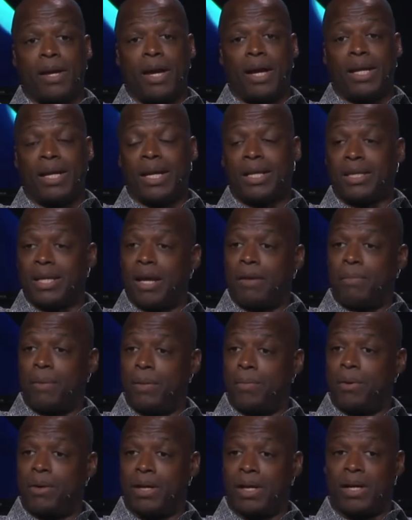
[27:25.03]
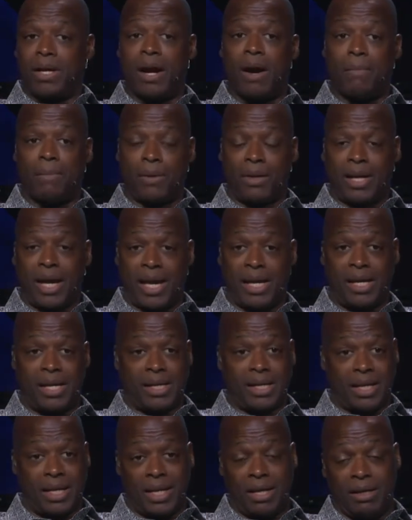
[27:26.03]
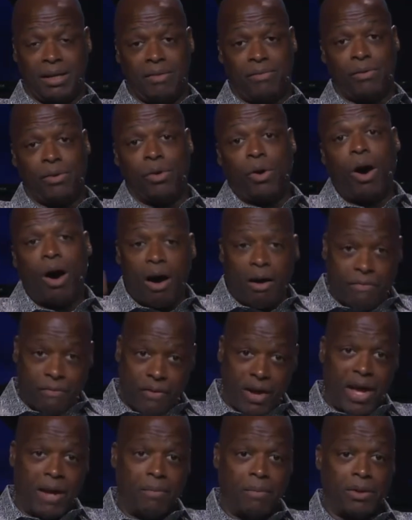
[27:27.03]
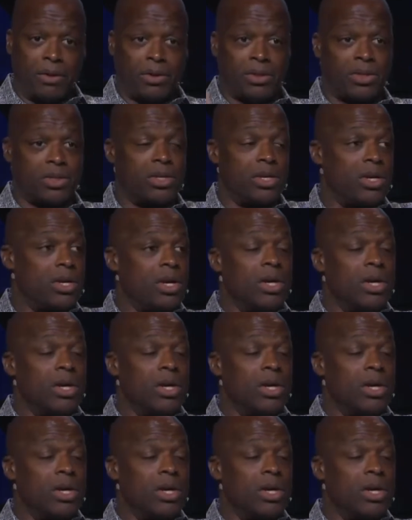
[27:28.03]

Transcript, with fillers: And I think people can complicate it. And if you are famous,